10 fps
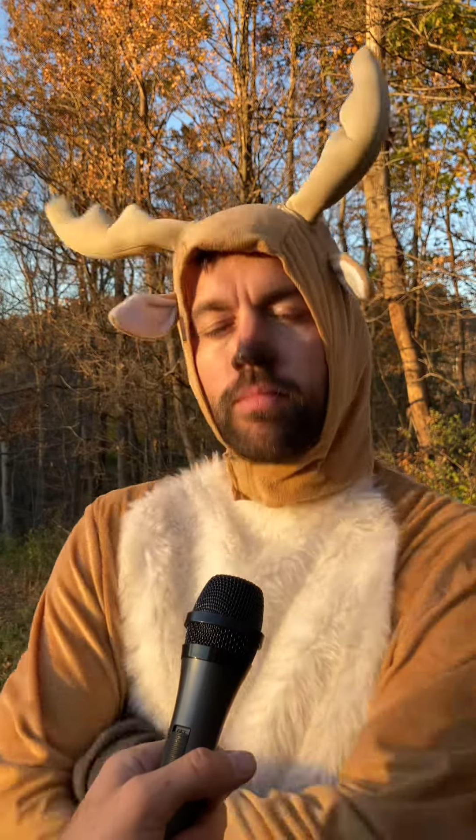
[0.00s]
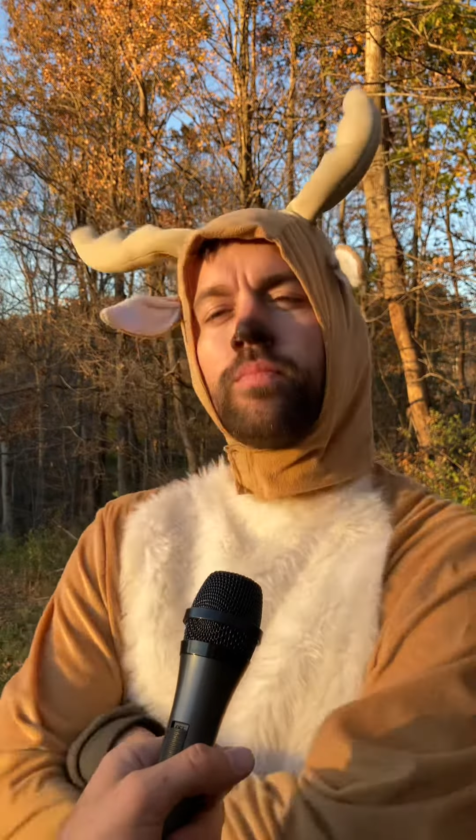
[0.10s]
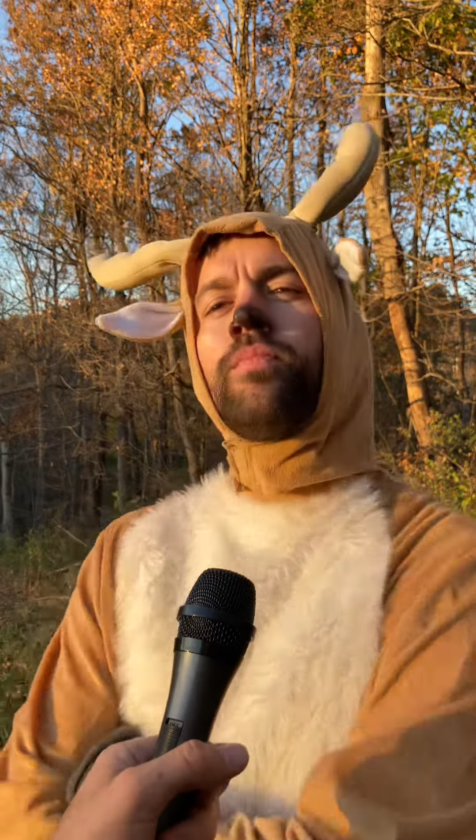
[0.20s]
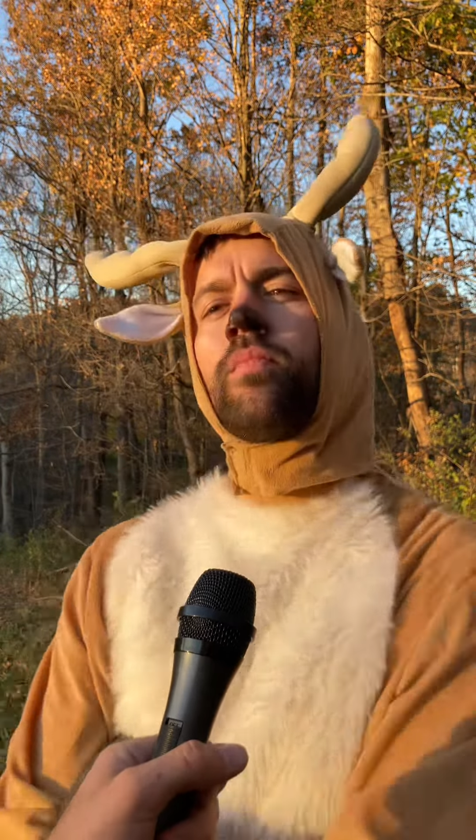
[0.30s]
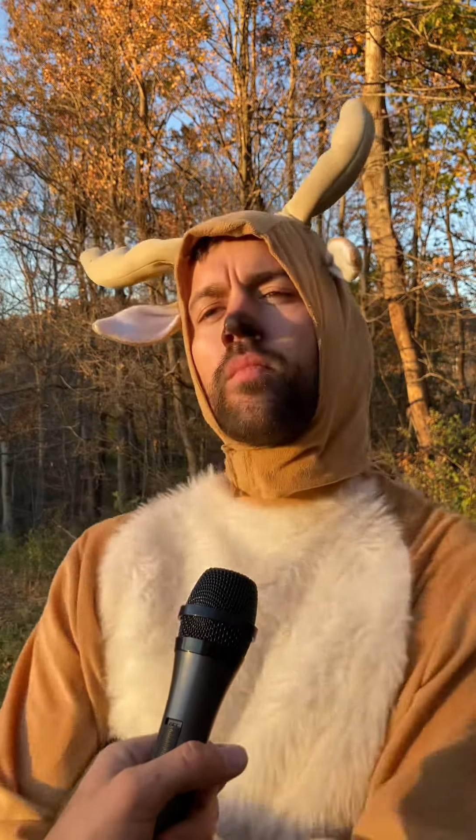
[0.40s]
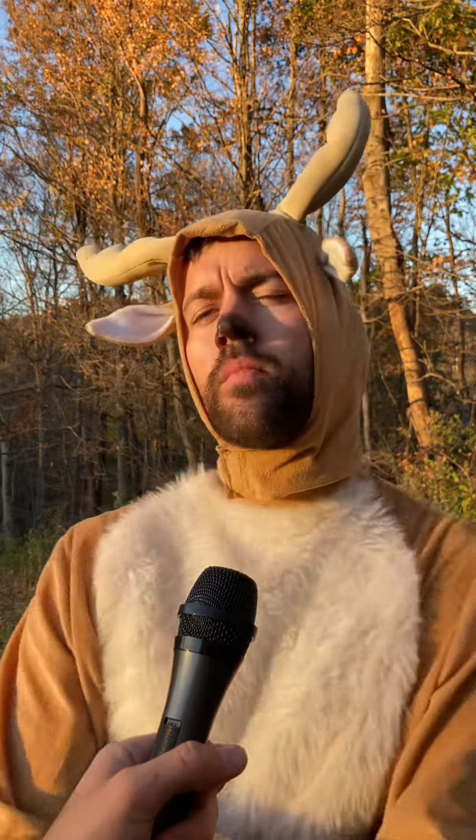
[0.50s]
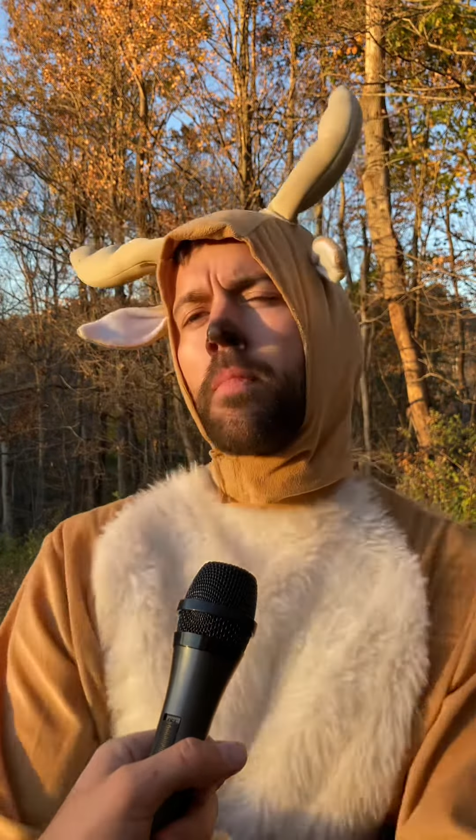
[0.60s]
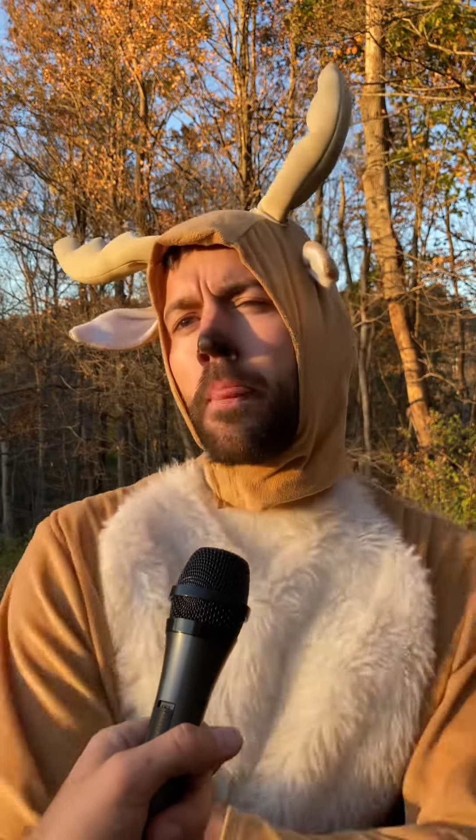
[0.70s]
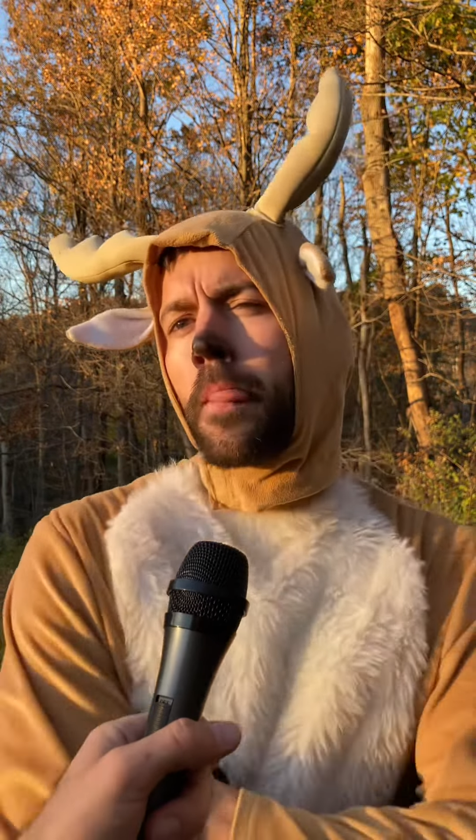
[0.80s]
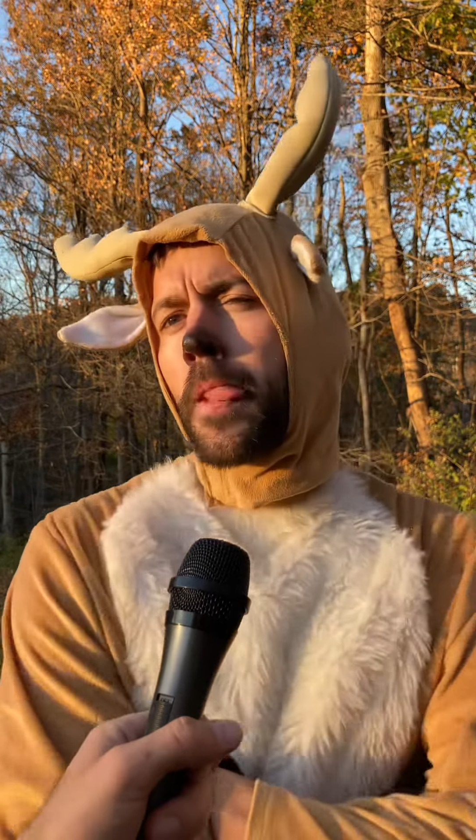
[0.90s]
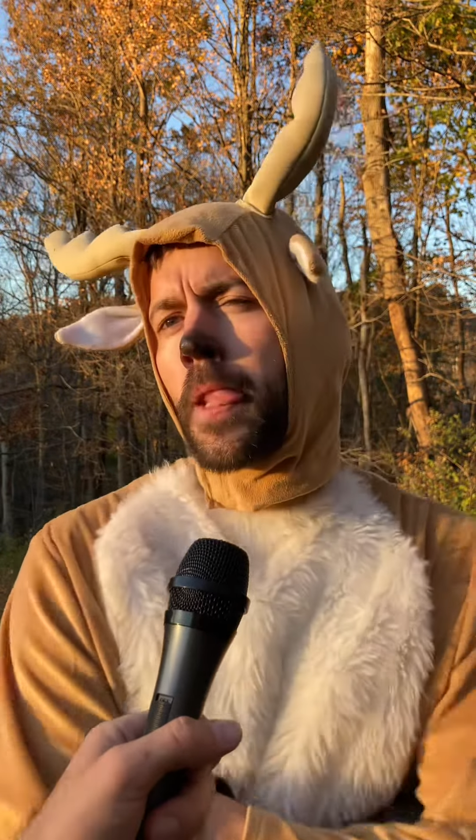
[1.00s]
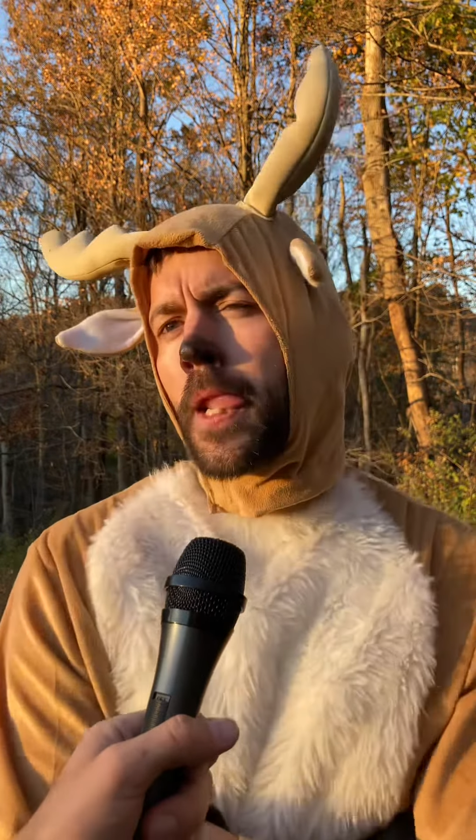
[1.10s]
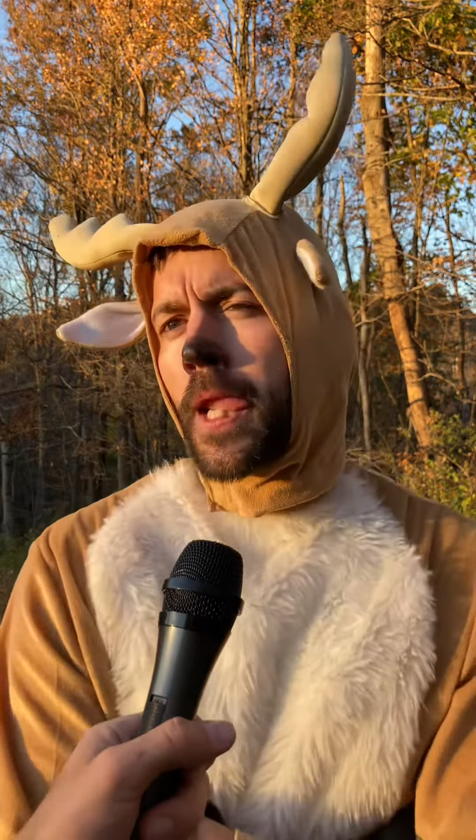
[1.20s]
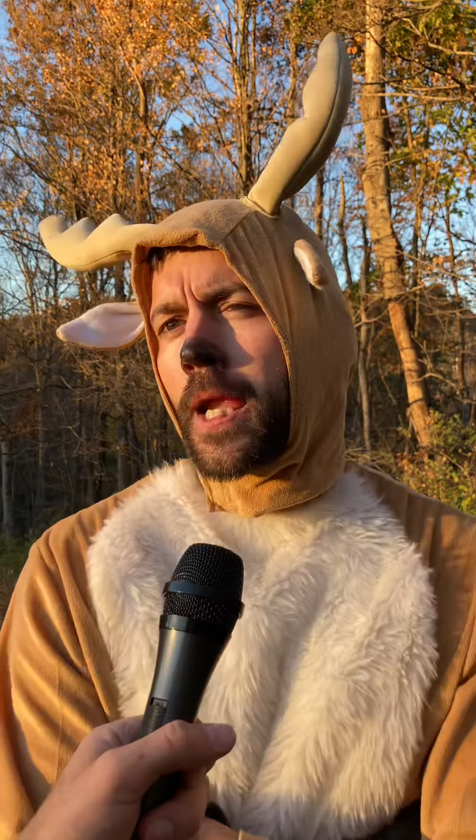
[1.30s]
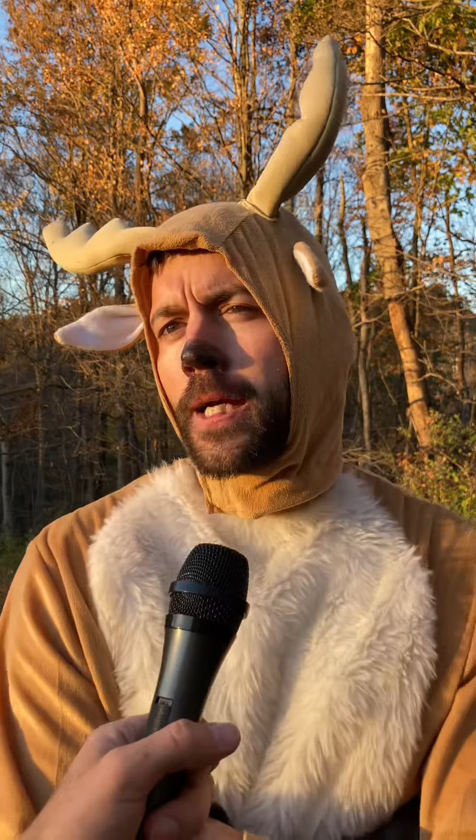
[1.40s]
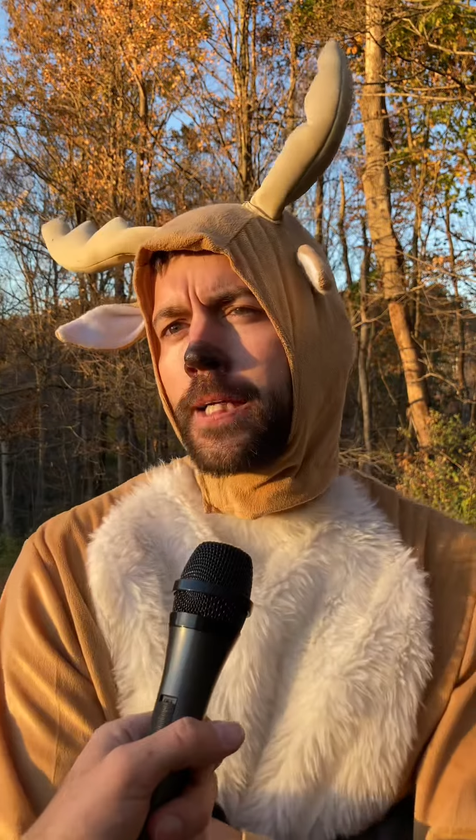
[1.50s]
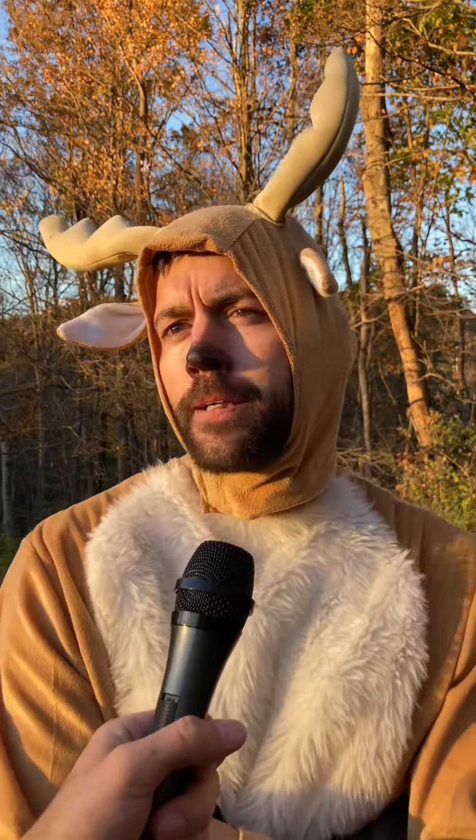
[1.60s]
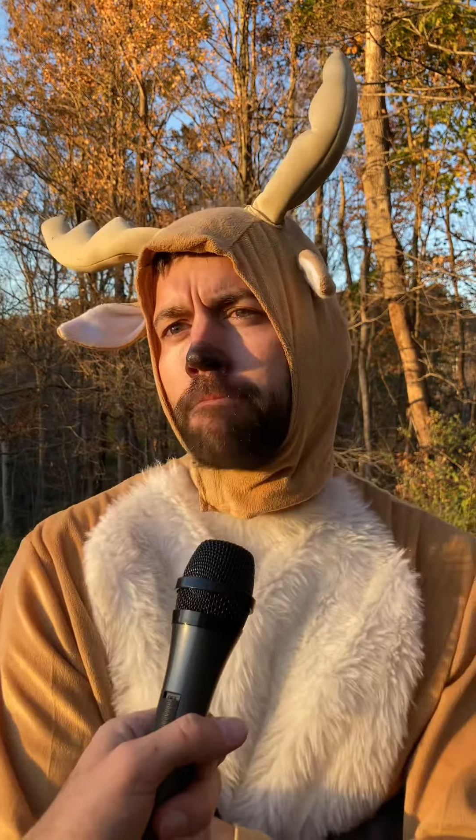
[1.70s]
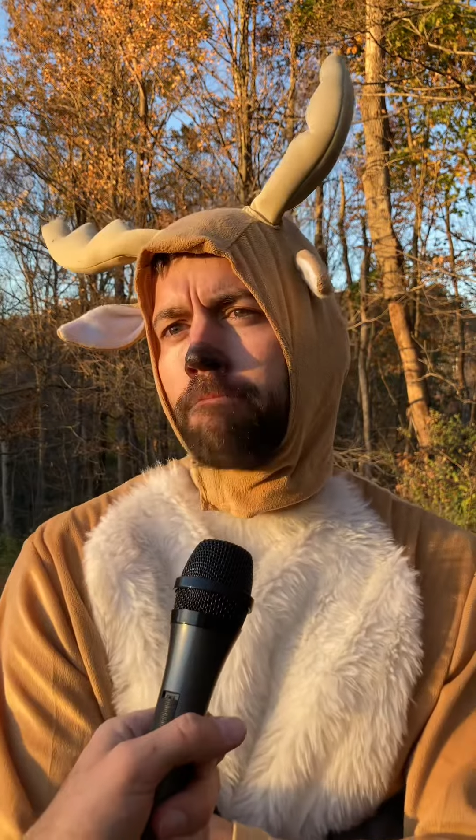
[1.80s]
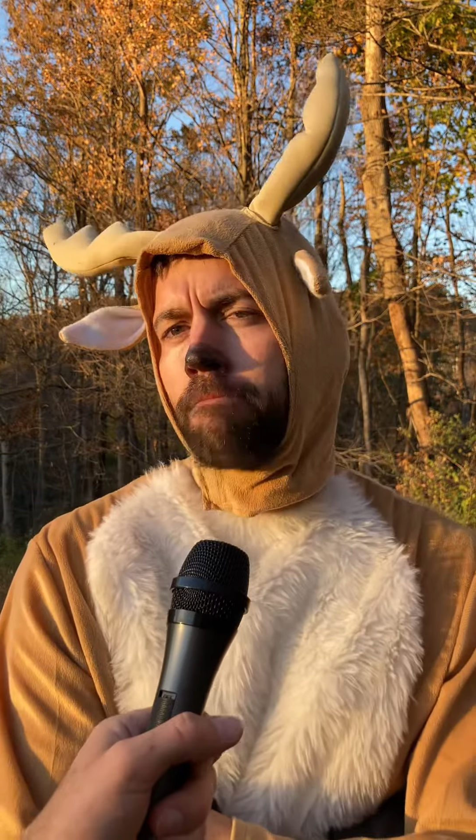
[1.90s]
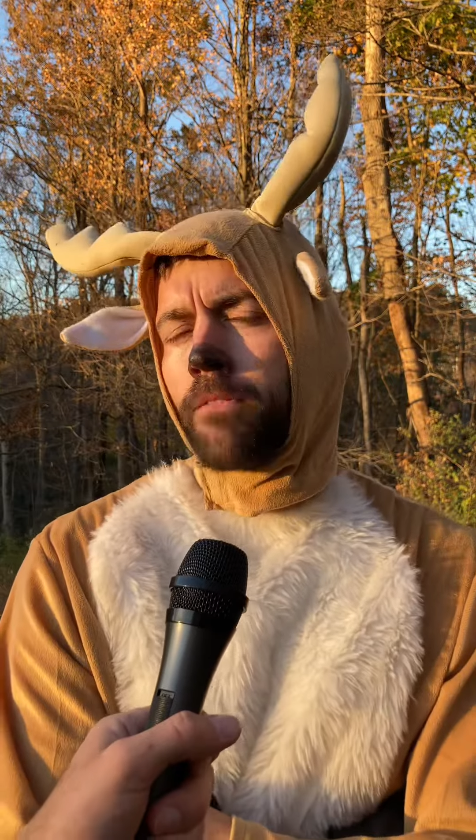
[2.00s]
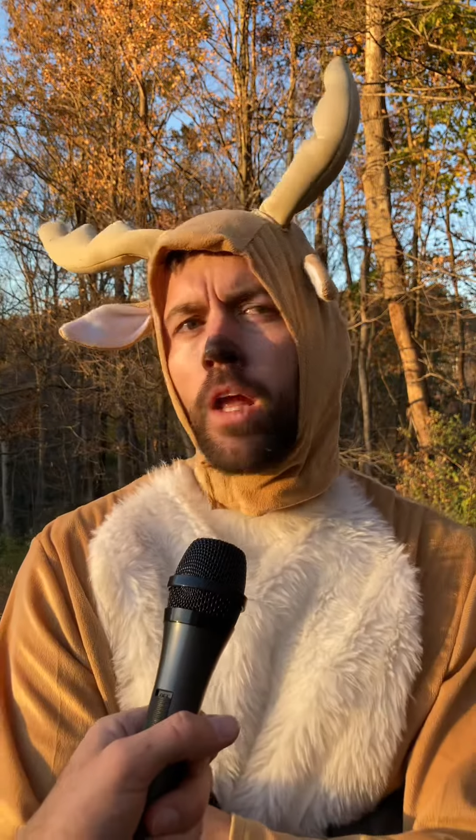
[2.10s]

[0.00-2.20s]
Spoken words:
Shouldn't you be tending a doe right about now?